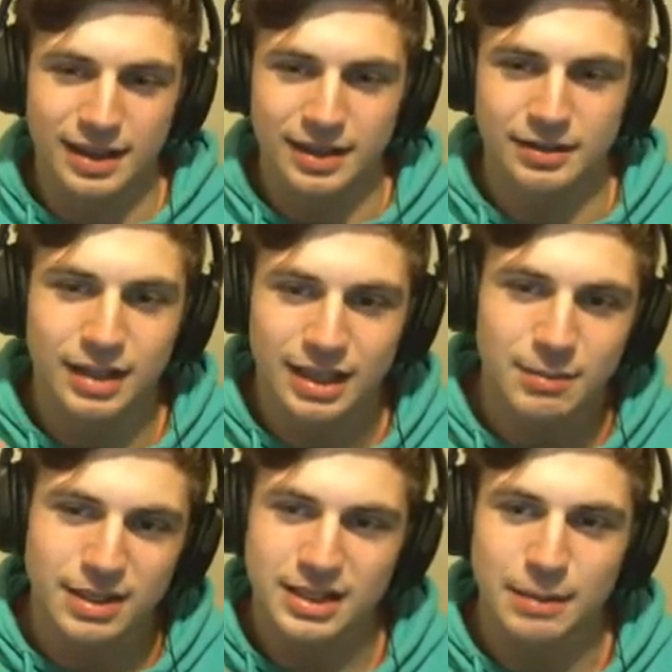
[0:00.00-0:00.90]
Lucky
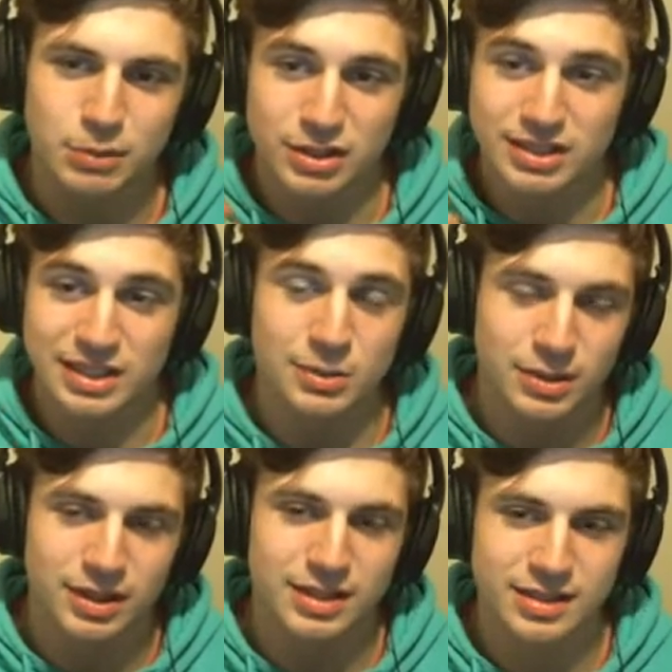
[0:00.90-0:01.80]
Me is able to deal
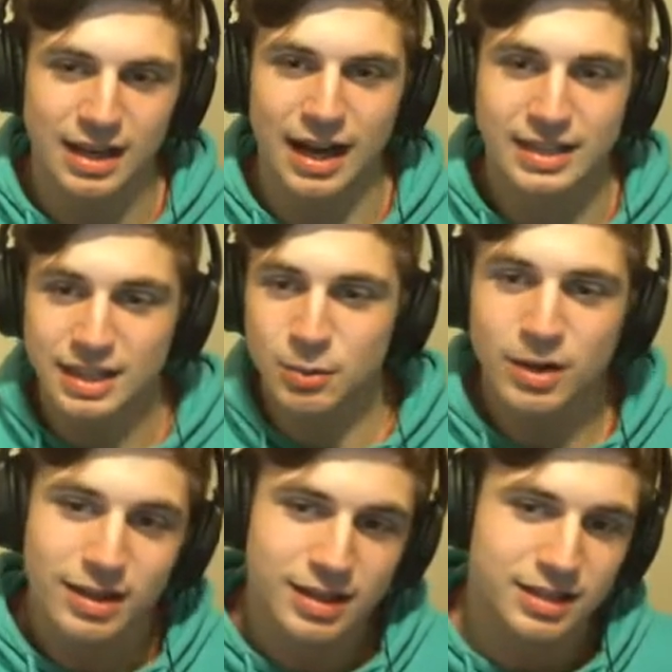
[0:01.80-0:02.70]
with this. And I did one
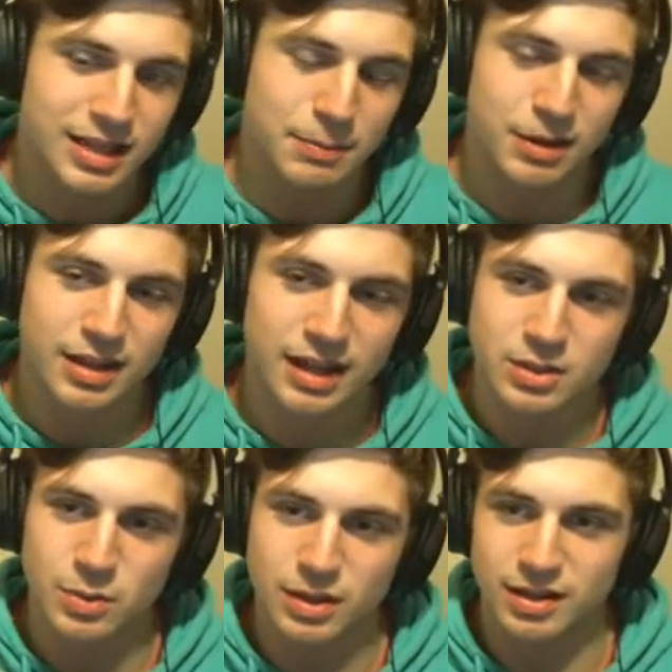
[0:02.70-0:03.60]
of these type of
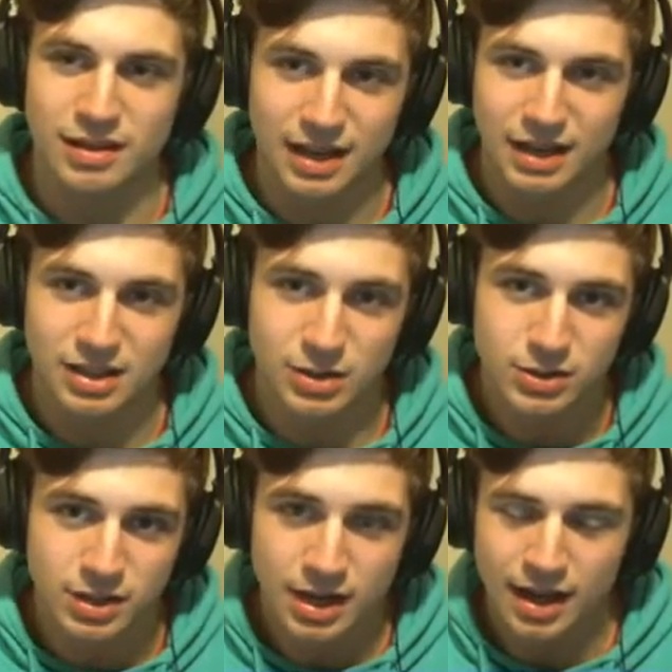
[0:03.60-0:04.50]
things with
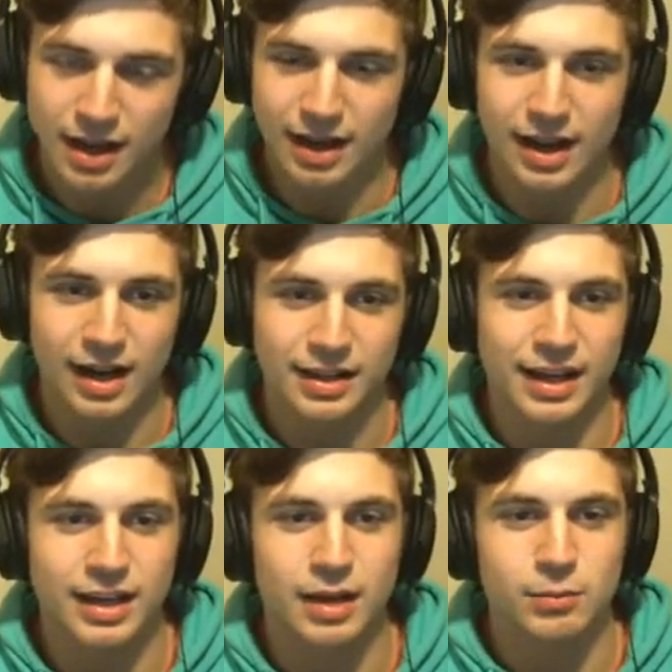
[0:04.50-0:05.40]
Nathanatos, and
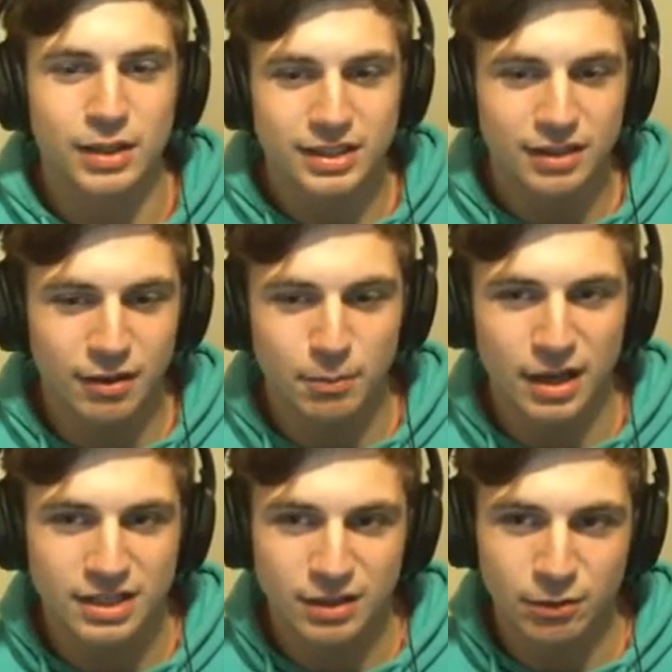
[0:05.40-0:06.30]
that got relatively positive